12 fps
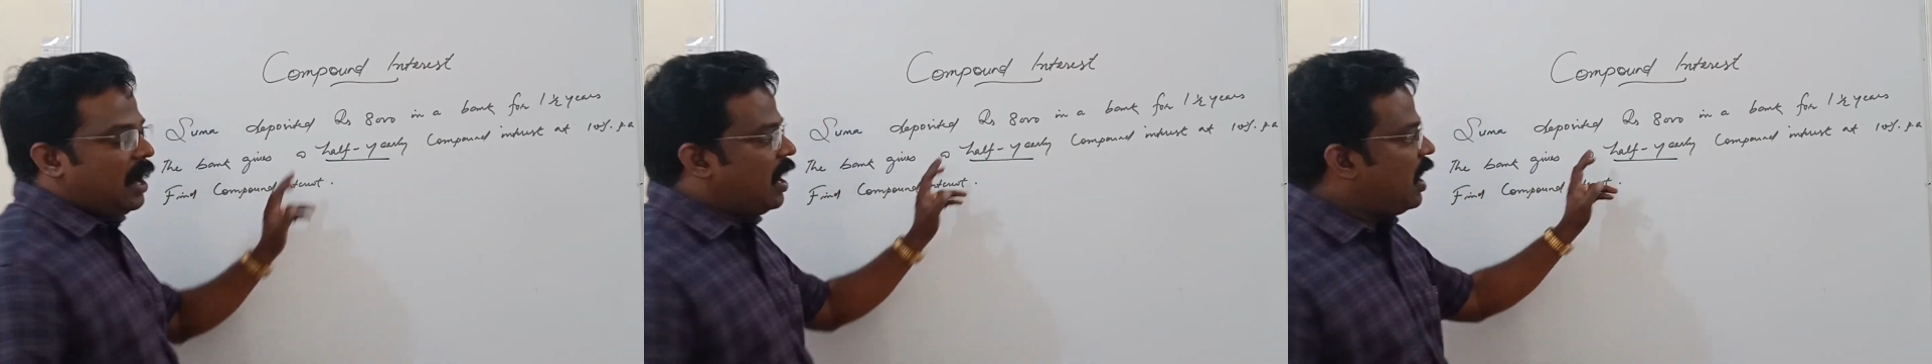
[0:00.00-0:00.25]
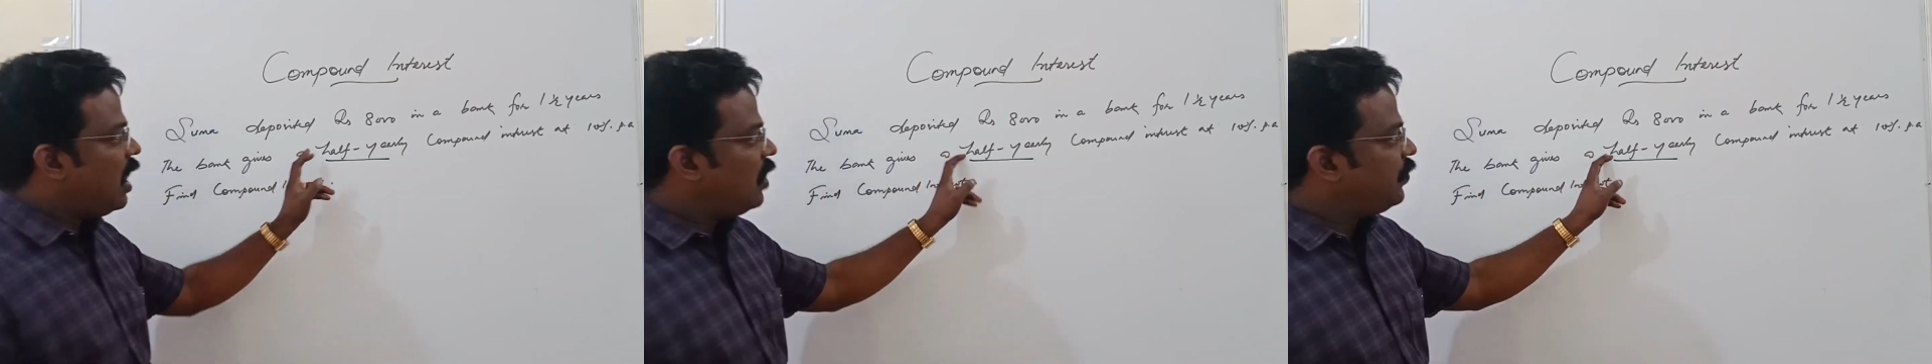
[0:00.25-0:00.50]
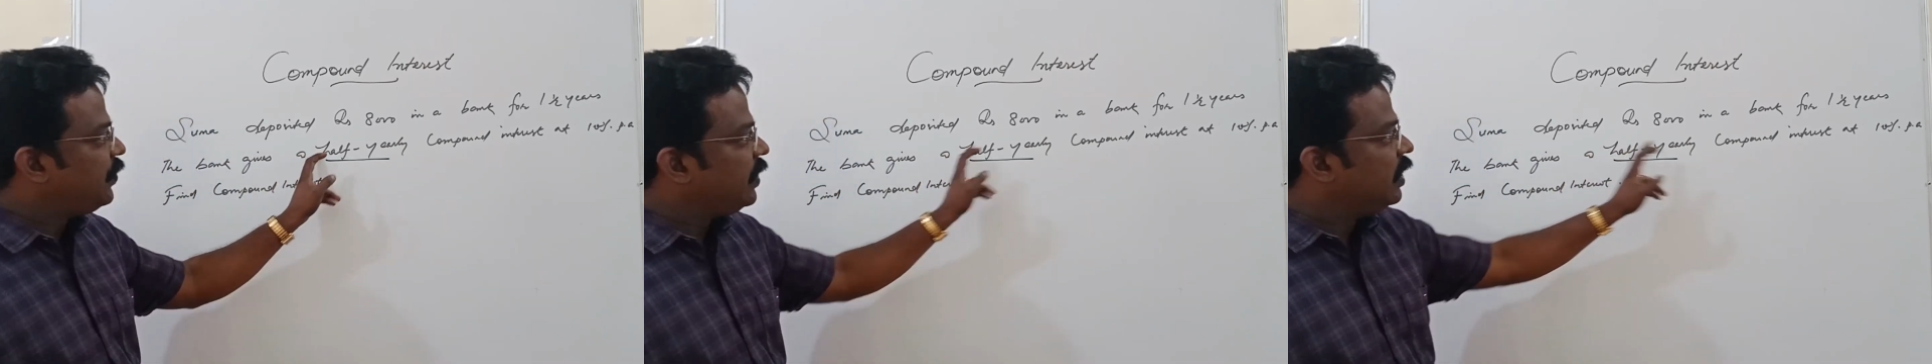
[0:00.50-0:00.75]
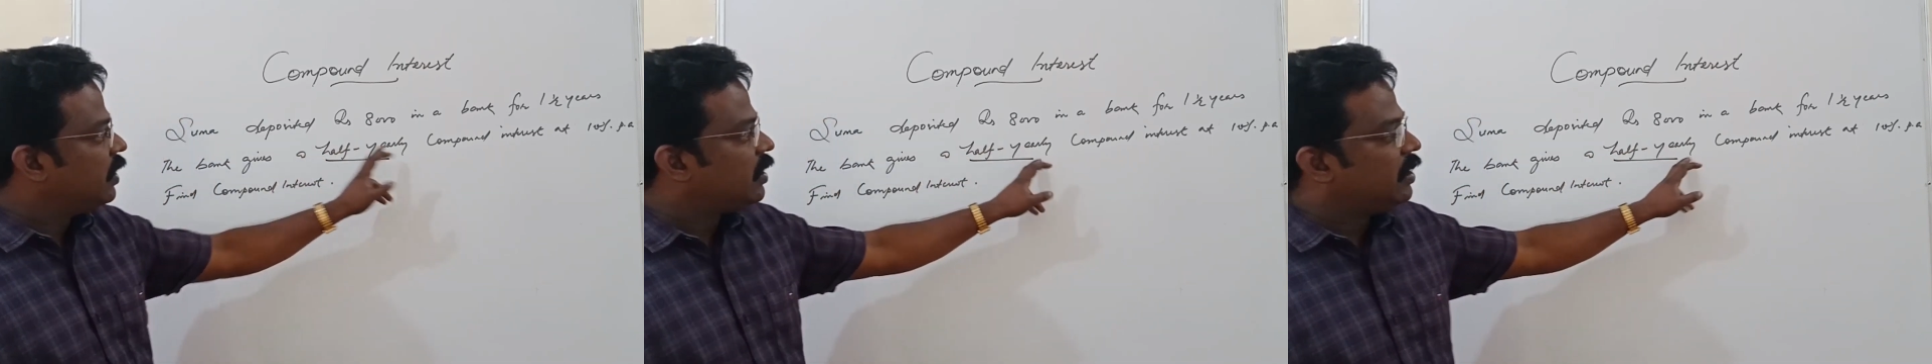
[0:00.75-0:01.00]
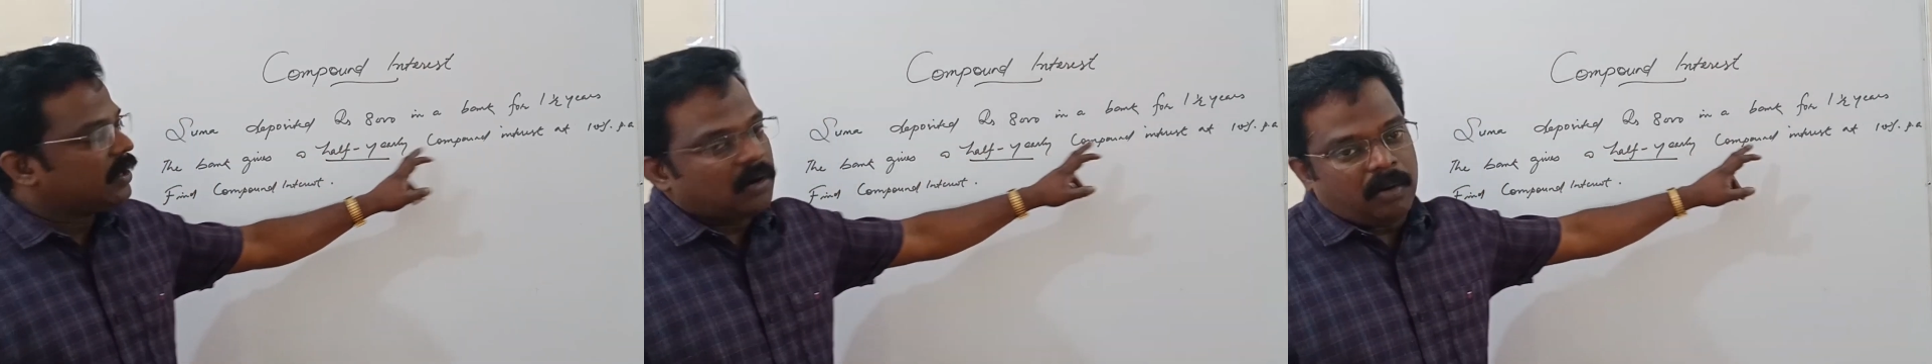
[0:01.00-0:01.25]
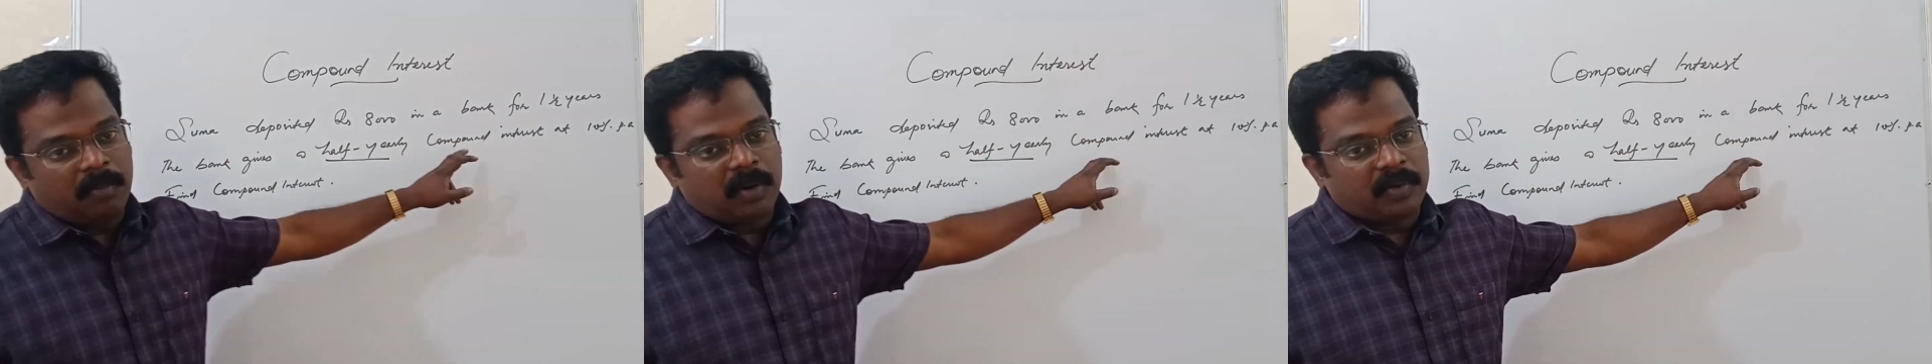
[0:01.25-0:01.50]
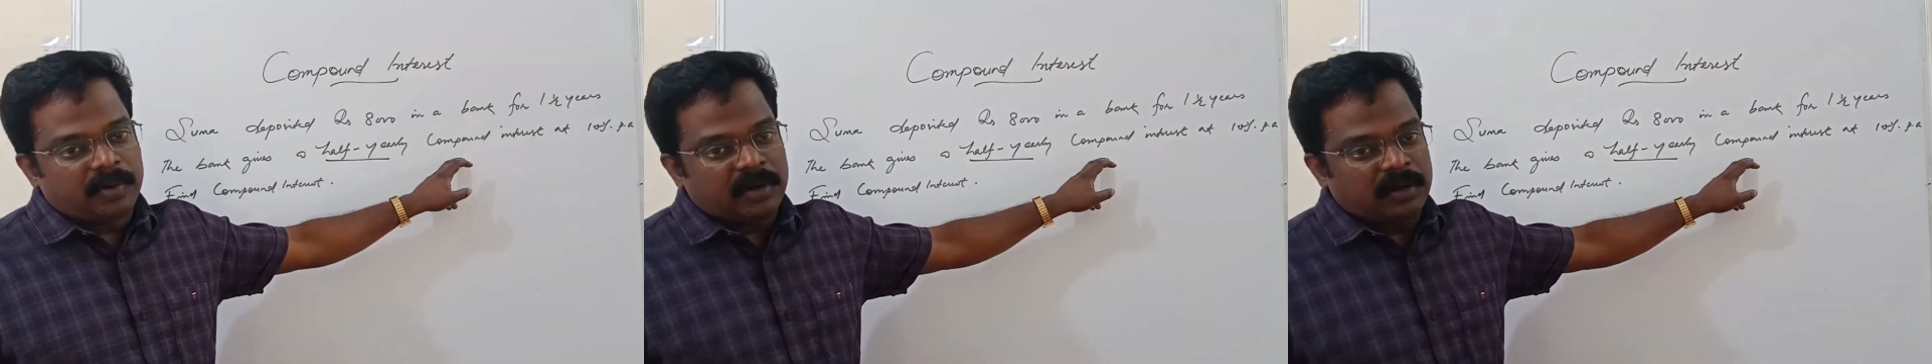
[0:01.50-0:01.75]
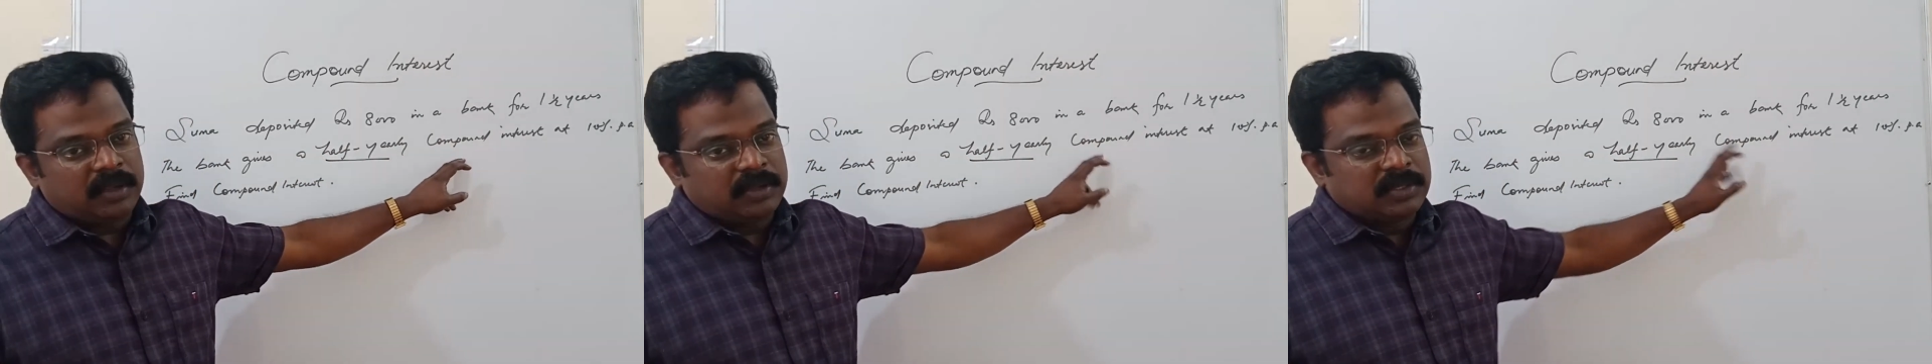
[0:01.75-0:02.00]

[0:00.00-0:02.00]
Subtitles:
half yearly compounded.